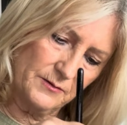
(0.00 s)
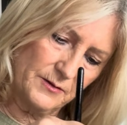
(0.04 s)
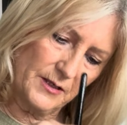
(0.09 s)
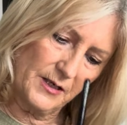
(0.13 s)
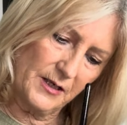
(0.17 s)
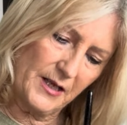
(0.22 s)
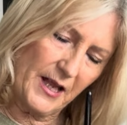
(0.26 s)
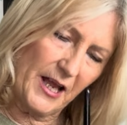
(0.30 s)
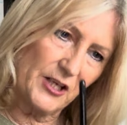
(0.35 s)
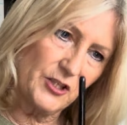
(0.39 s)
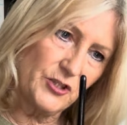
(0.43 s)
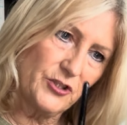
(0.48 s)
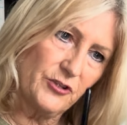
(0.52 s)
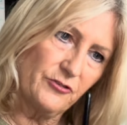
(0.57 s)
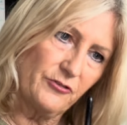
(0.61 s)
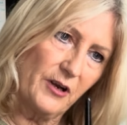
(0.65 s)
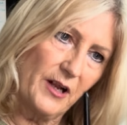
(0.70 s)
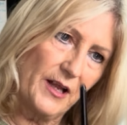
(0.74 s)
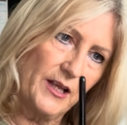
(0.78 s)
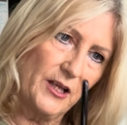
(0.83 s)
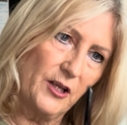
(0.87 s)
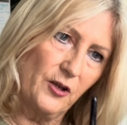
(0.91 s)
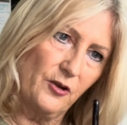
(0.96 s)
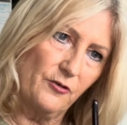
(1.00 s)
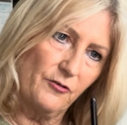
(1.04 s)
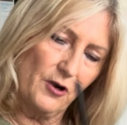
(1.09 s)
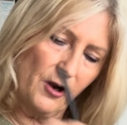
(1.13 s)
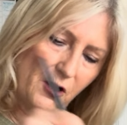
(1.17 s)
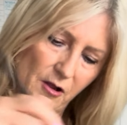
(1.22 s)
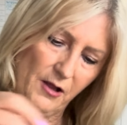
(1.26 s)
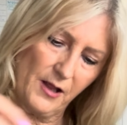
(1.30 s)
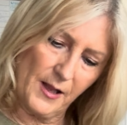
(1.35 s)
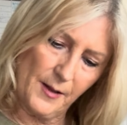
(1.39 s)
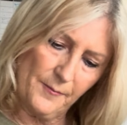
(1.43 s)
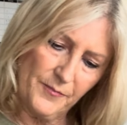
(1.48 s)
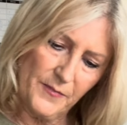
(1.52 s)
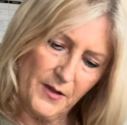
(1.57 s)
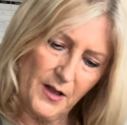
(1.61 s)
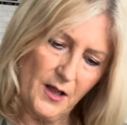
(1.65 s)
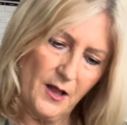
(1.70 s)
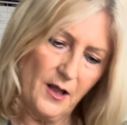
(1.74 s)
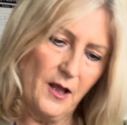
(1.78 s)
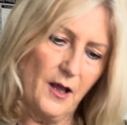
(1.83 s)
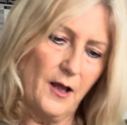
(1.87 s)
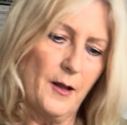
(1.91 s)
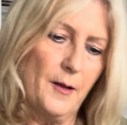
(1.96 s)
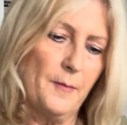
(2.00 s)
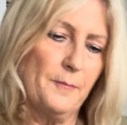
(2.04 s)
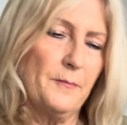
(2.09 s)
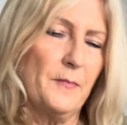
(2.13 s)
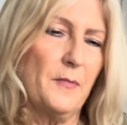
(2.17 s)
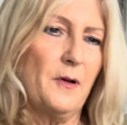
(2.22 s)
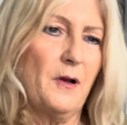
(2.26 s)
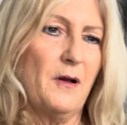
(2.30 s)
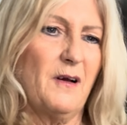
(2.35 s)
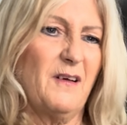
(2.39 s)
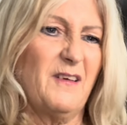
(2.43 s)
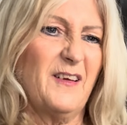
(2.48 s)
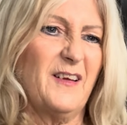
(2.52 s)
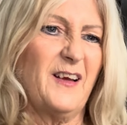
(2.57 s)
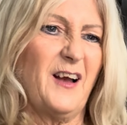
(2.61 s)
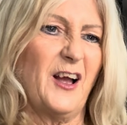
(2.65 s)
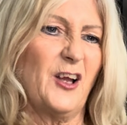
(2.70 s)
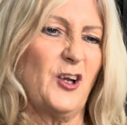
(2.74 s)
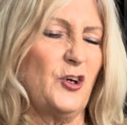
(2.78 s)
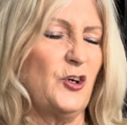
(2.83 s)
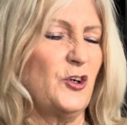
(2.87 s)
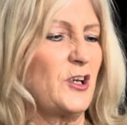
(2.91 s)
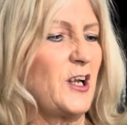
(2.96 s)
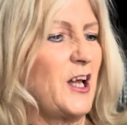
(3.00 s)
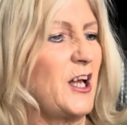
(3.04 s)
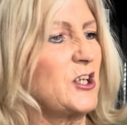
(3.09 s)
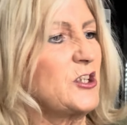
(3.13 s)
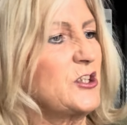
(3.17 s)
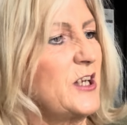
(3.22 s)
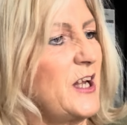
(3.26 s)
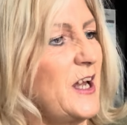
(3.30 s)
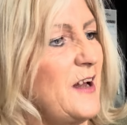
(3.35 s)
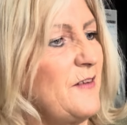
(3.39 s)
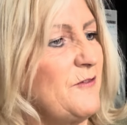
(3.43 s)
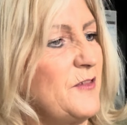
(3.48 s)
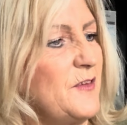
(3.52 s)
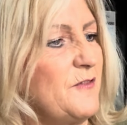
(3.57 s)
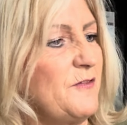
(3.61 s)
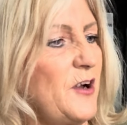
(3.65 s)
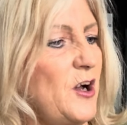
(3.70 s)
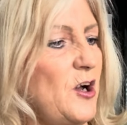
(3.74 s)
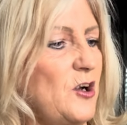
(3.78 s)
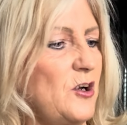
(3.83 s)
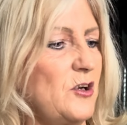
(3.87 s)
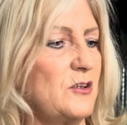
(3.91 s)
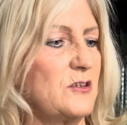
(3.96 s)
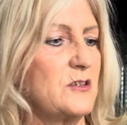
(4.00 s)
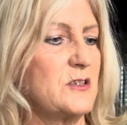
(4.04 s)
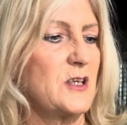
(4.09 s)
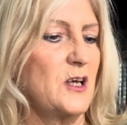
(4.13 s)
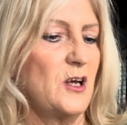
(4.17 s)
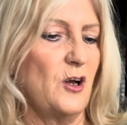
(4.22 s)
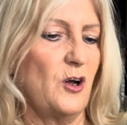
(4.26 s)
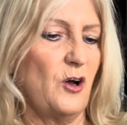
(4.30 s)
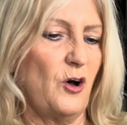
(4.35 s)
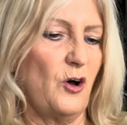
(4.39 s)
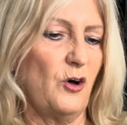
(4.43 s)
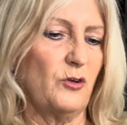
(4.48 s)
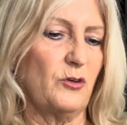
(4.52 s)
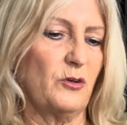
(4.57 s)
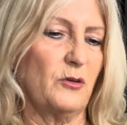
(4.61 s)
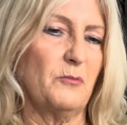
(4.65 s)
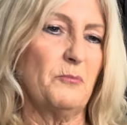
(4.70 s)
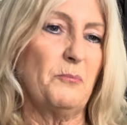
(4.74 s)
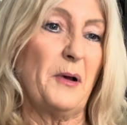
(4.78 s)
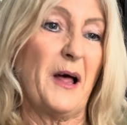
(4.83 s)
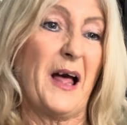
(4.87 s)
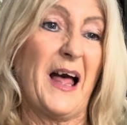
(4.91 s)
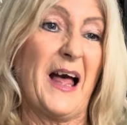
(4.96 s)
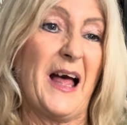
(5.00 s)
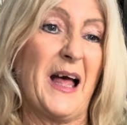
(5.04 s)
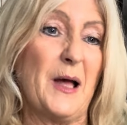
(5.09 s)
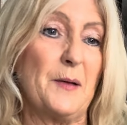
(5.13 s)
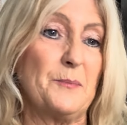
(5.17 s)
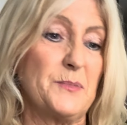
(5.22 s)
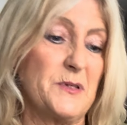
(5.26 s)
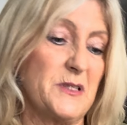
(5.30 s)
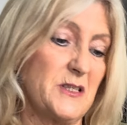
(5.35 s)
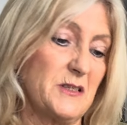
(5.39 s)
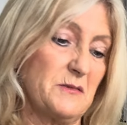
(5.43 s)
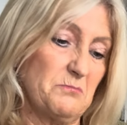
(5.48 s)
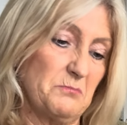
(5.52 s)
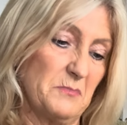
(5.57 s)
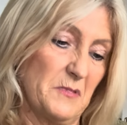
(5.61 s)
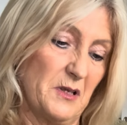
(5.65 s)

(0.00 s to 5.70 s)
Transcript: catch your eye. I could actually have the vase on perhaps